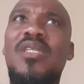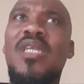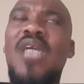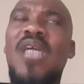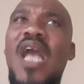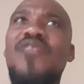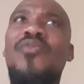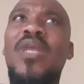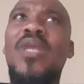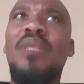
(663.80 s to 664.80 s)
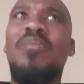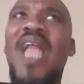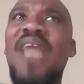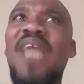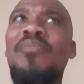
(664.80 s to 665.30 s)
incarcerated
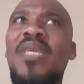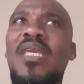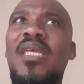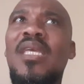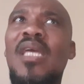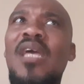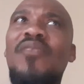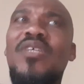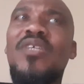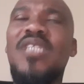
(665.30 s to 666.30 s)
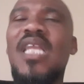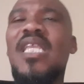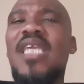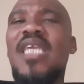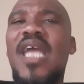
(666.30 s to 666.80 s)
black men for selling
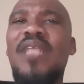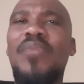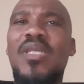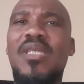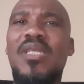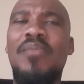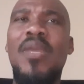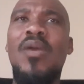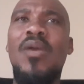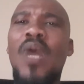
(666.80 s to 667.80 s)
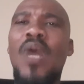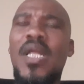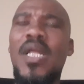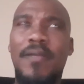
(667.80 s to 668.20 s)
cannabis and marijuana.